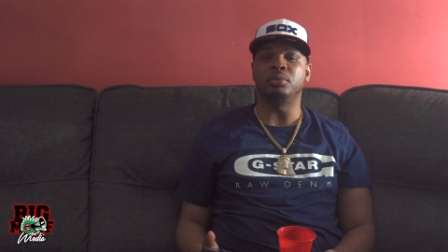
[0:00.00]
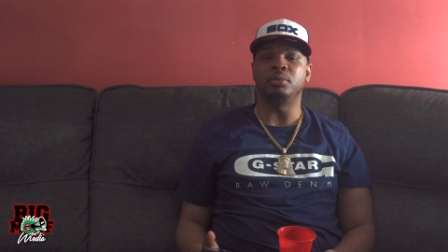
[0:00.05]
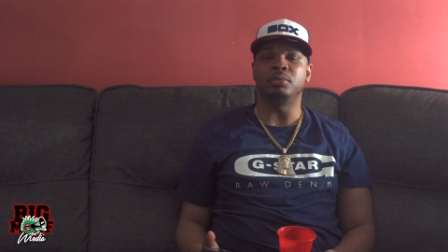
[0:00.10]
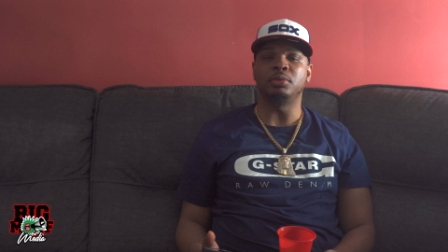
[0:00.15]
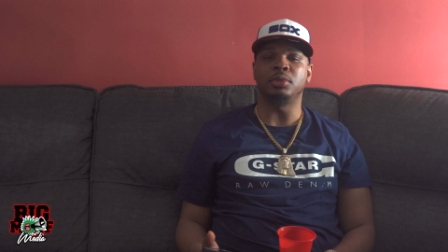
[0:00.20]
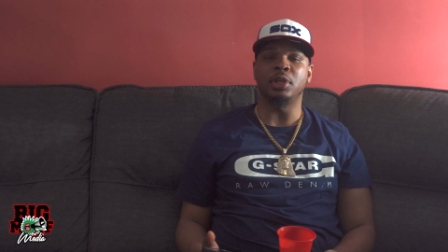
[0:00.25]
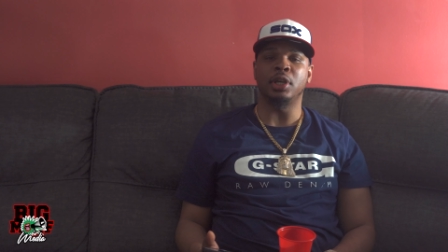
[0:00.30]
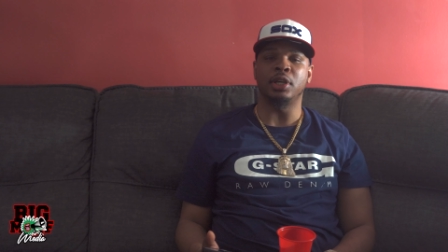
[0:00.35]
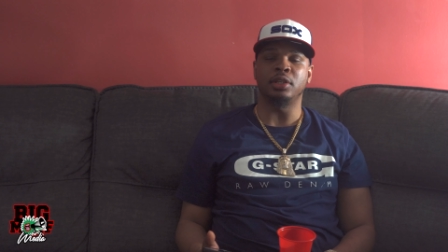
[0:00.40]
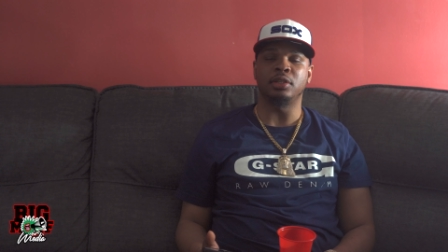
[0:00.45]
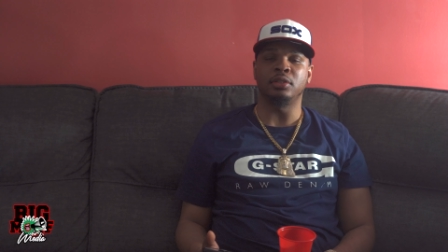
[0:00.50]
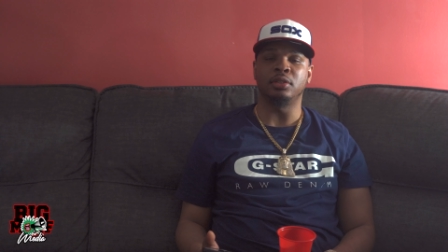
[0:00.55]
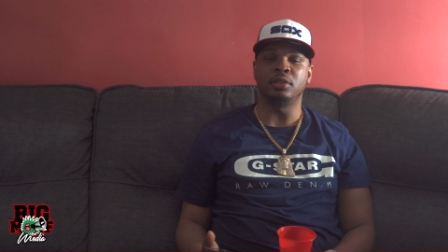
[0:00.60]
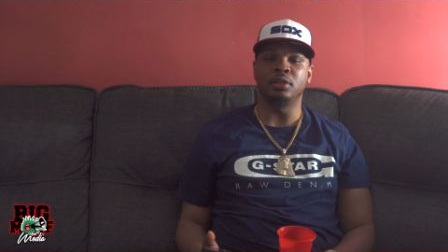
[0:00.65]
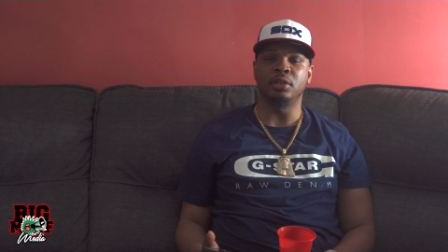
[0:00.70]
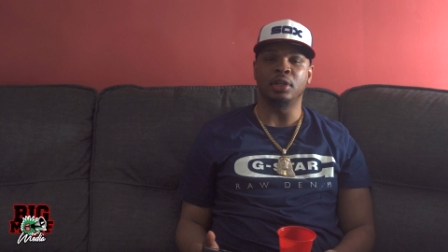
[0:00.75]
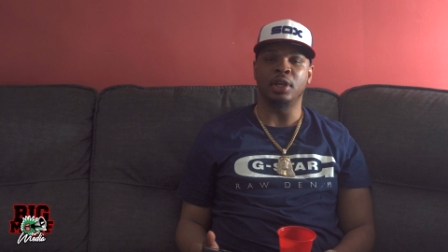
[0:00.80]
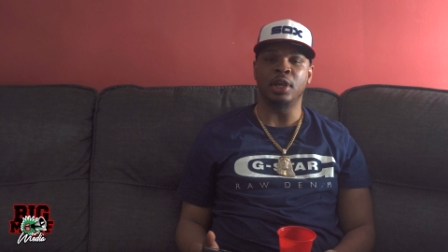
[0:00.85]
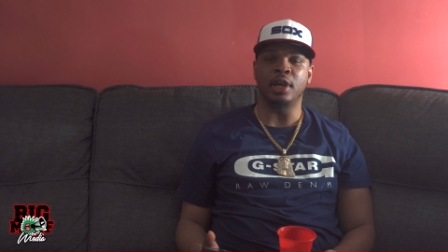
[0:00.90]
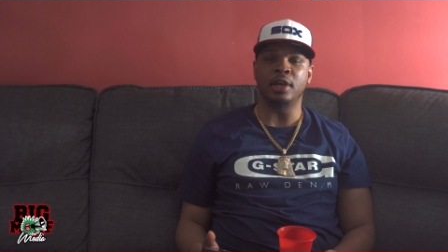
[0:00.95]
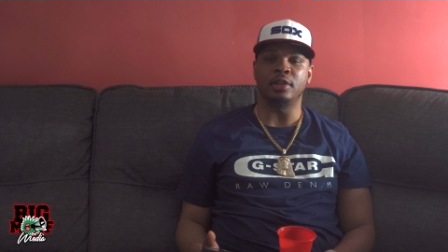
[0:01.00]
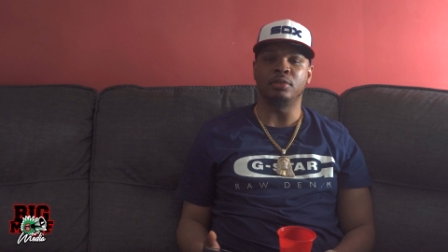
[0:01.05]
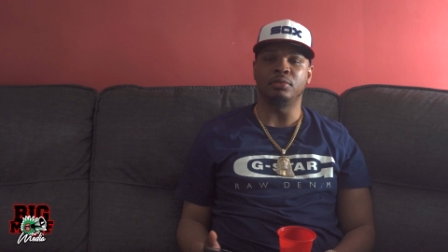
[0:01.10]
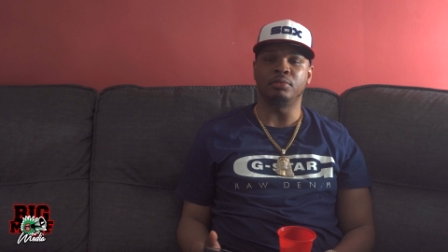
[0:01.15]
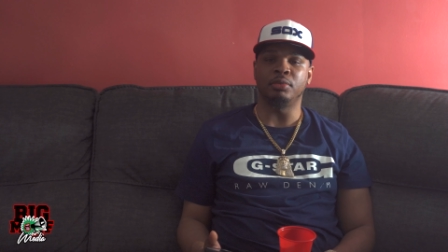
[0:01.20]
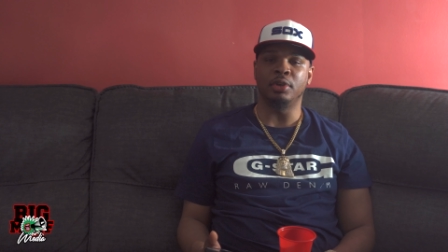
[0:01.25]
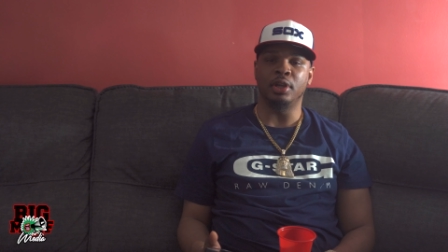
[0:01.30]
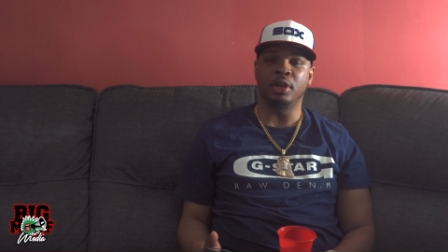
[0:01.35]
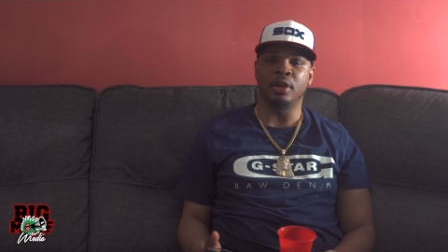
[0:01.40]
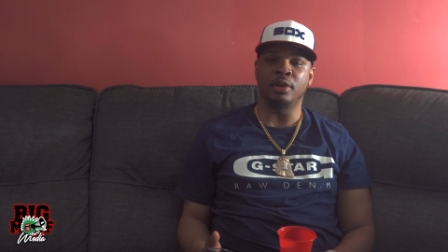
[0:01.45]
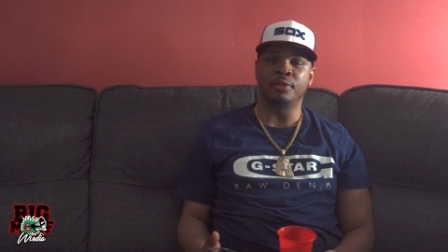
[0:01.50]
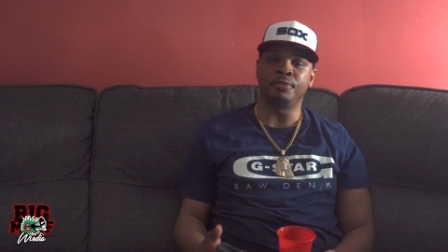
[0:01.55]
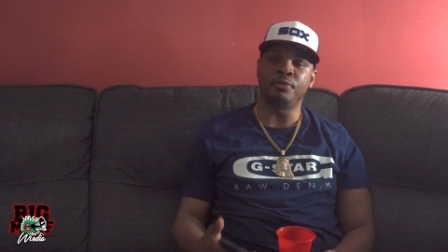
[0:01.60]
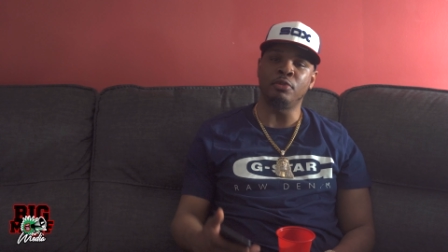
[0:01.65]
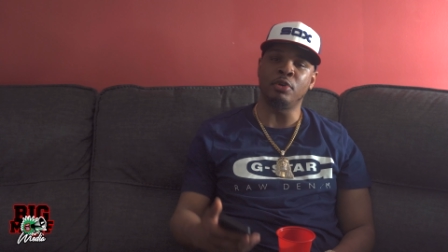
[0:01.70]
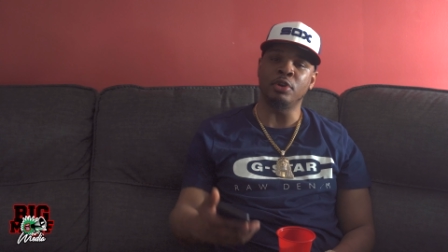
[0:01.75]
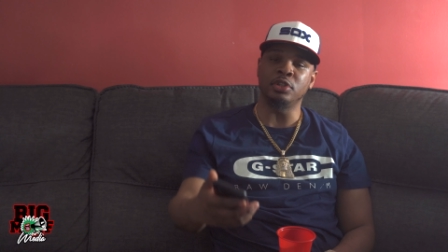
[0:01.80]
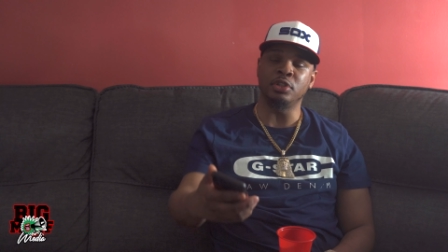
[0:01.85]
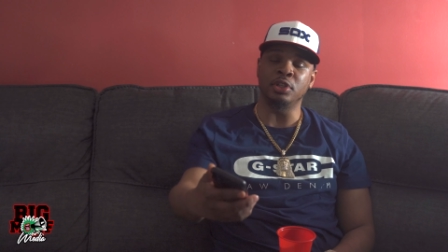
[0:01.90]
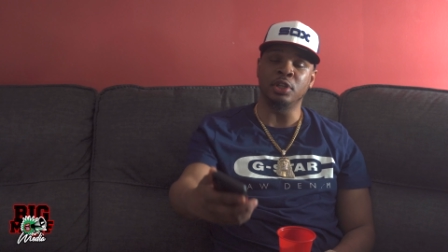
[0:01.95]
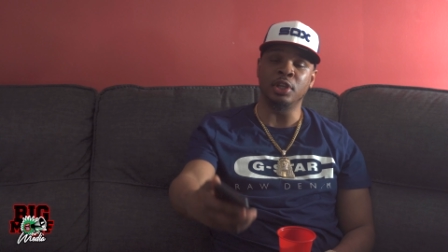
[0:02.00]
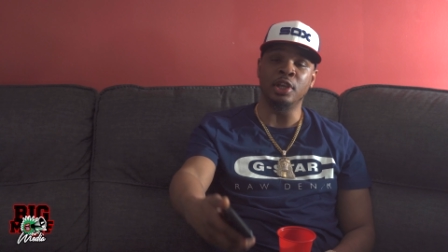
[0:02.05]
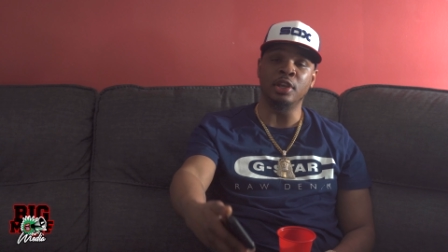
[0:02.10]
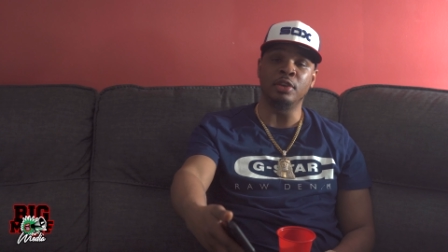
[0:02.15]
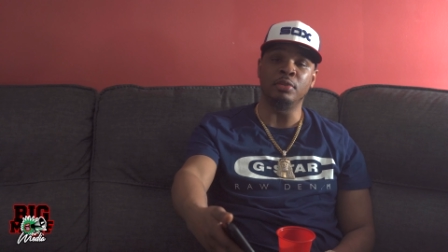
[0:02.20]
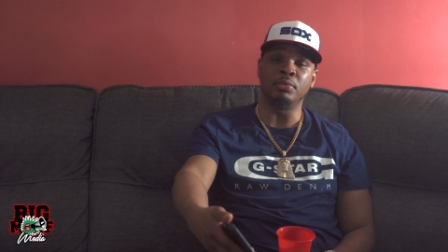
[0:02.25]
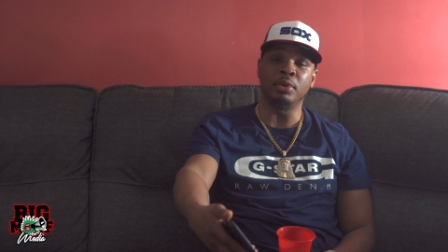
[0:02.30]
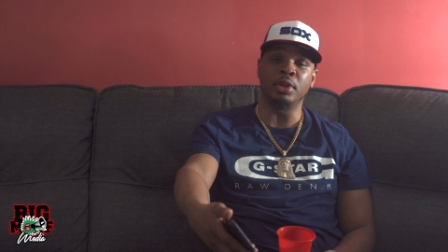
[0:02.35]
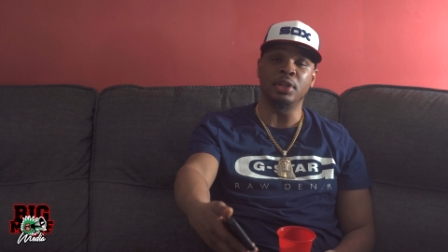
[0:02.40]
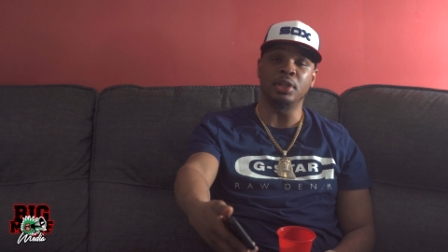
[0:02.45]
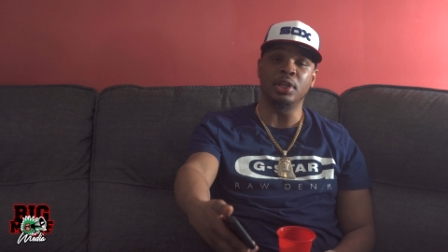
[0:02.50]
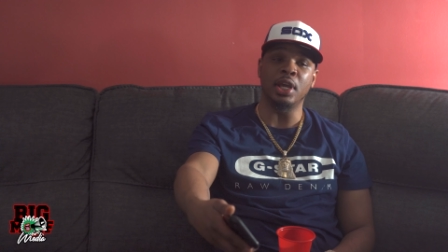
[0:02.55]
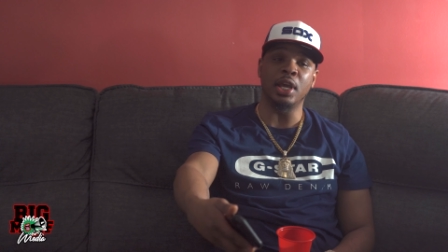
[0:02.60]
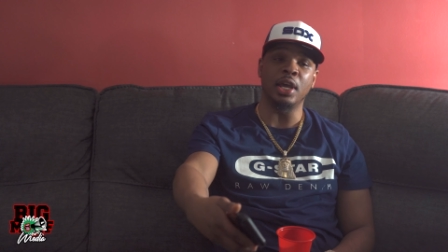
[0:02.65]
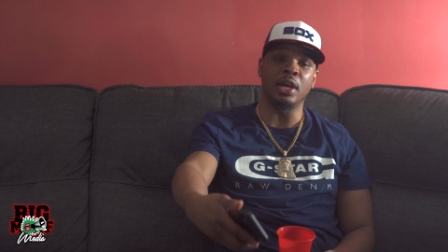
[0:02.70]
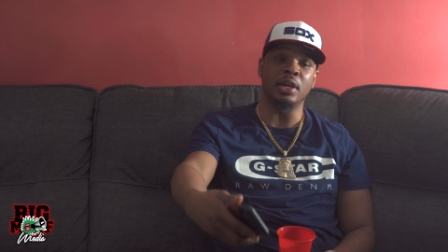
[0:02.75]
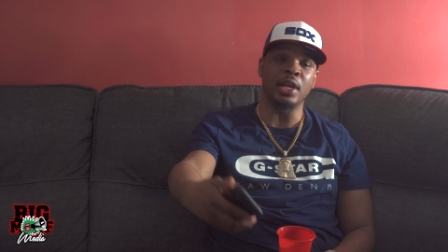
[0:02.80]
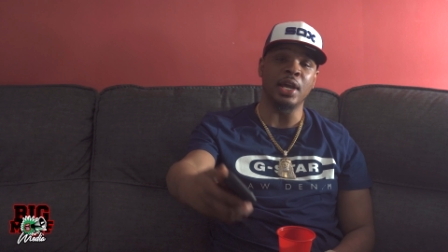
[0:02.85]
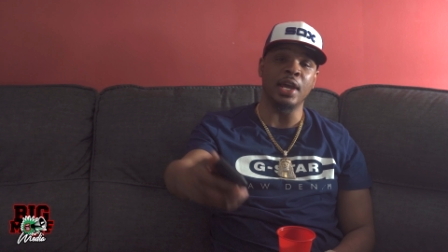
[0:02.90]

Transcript: we was hustling together with. Unfortunately, he went down.